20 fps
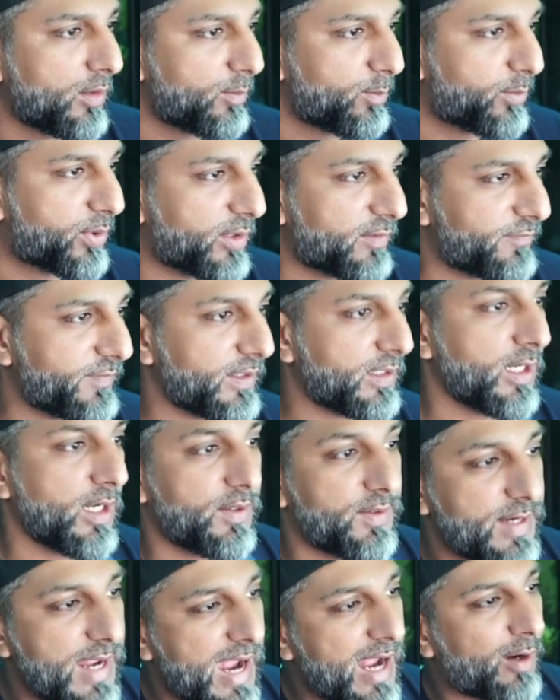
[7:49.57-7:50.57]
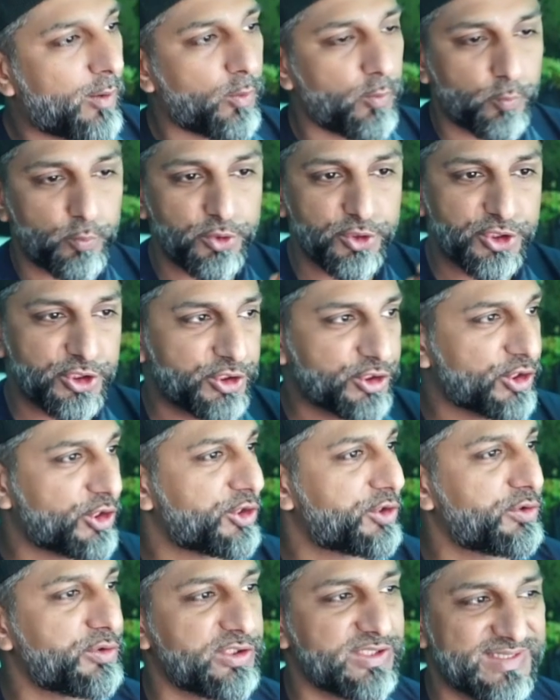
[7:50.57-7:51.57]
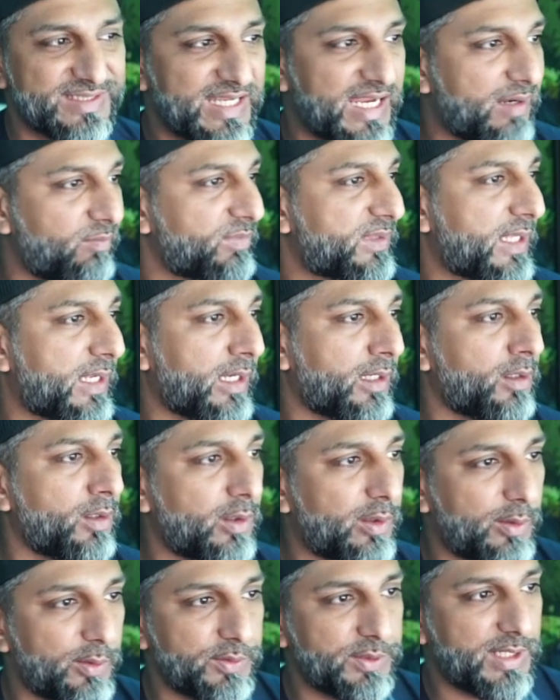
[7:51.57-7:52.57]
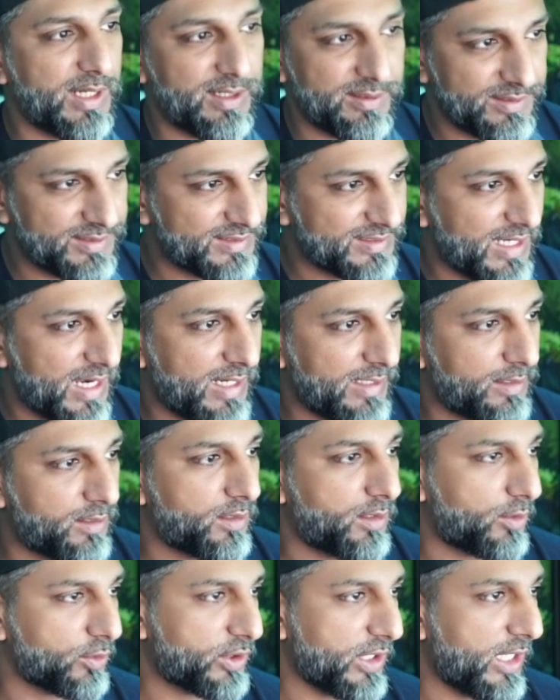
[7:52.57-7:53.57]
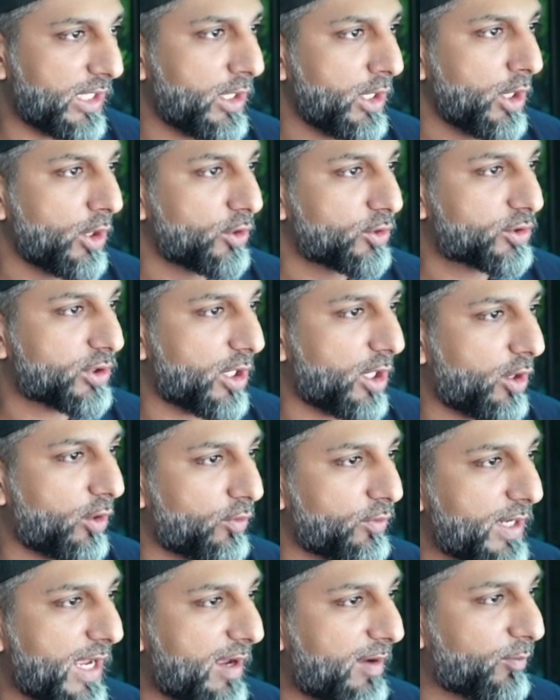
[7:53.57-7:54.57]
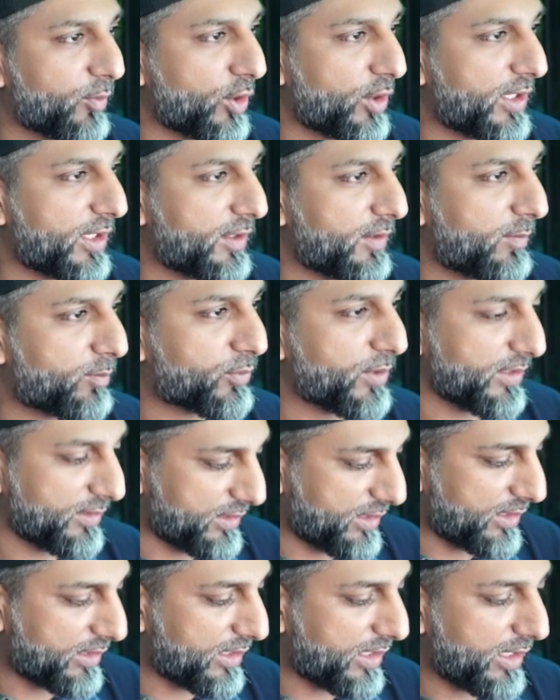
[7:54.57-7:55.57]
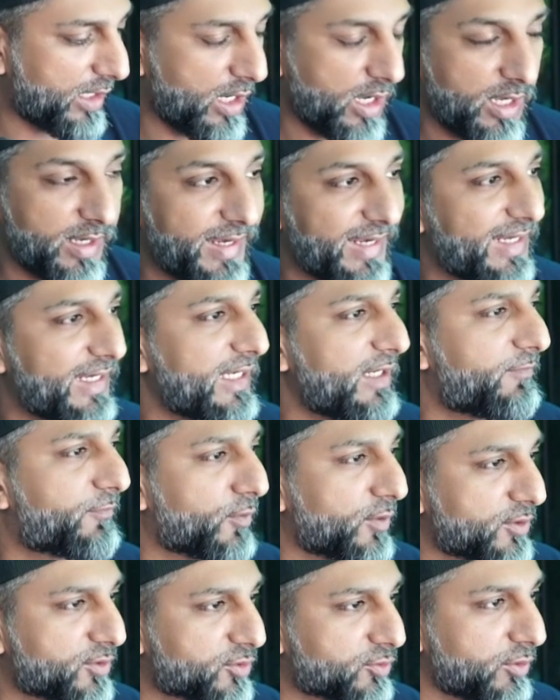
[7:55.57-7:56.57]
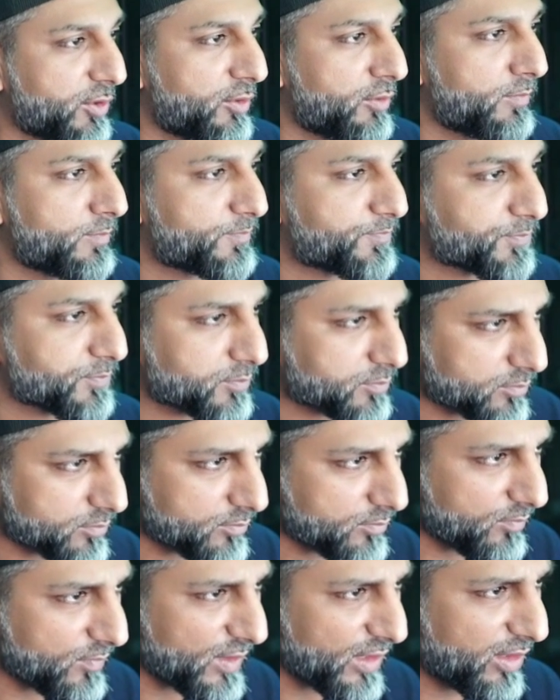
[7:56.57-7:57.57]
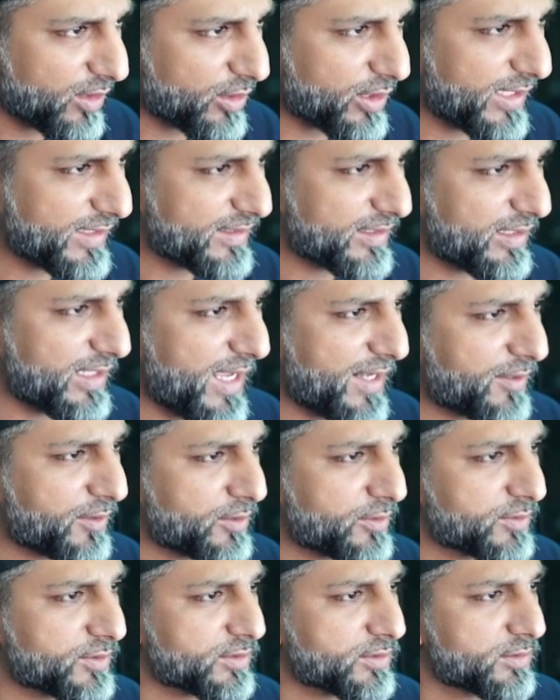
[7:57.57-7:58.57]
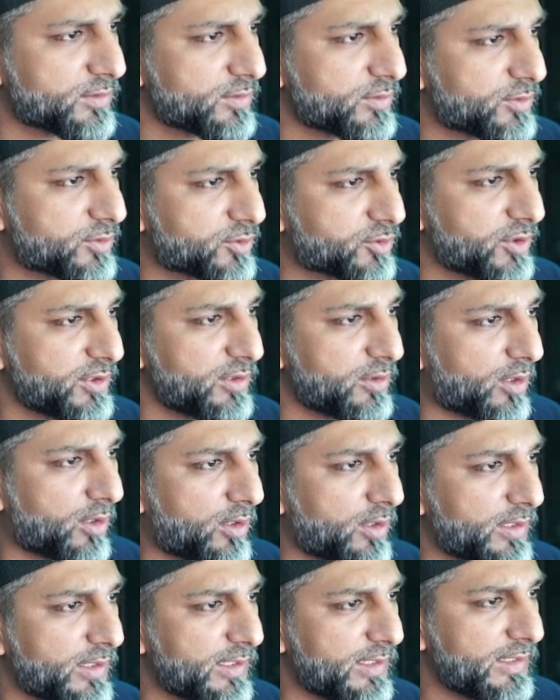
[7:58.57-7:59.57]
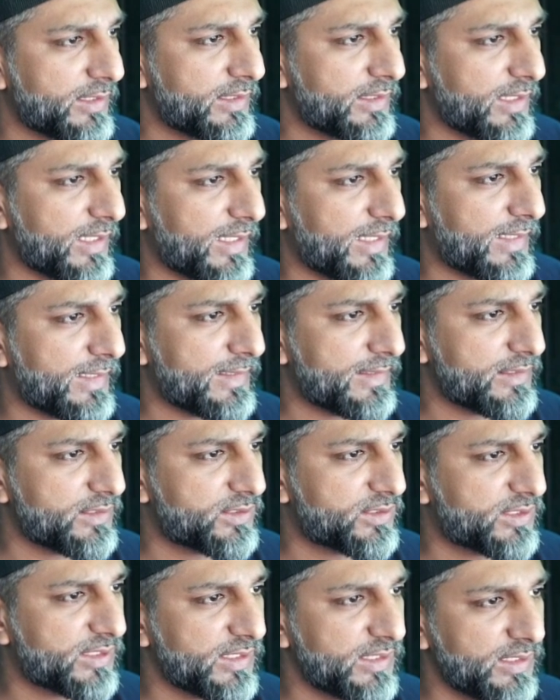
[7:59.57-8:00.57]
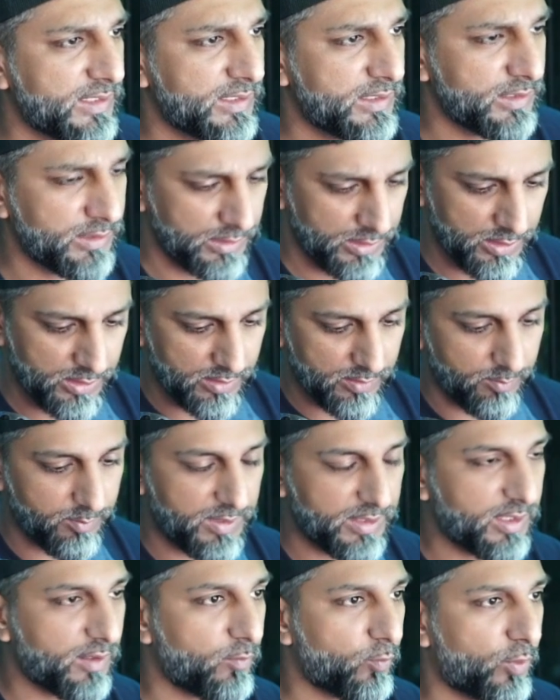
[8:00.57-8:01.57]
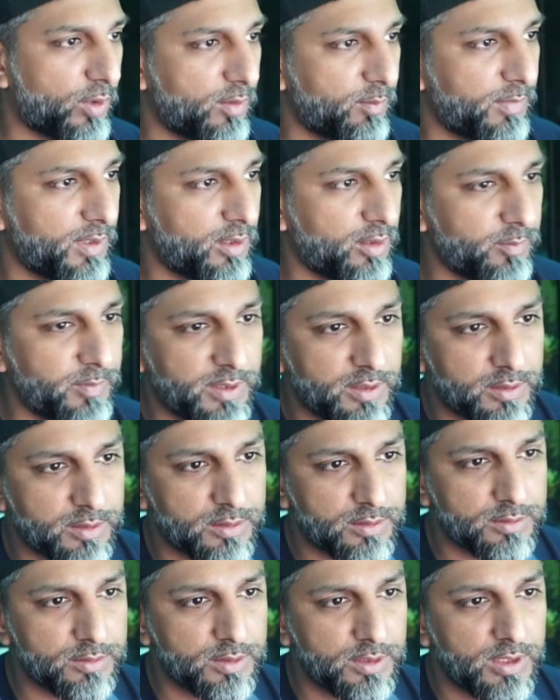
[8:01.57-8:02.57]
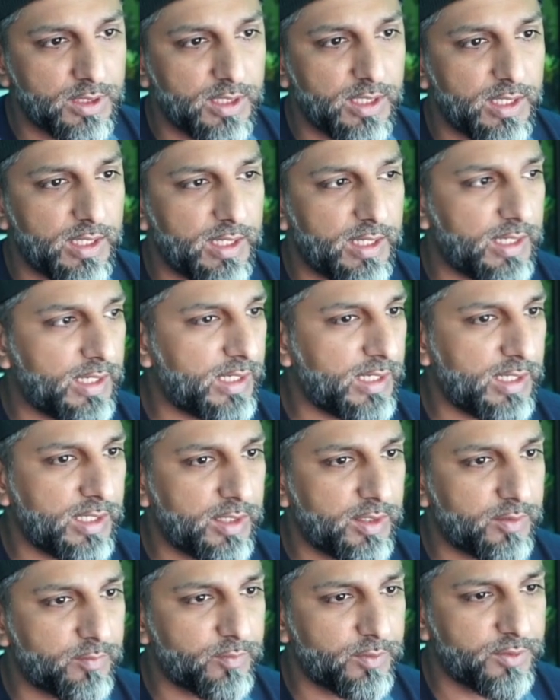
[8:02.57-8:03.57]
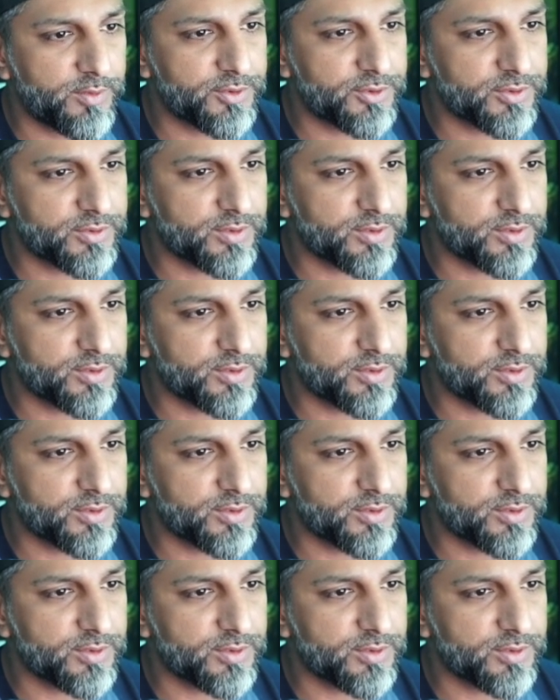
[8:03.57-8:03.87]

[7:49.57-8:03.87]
perfect. Now we're just gonna do the same thing on the other side. Okay, so now I'm gonna bring the, uh, hit E for extrude, click the letters, treat R E A T, make it one millimeter, and we're just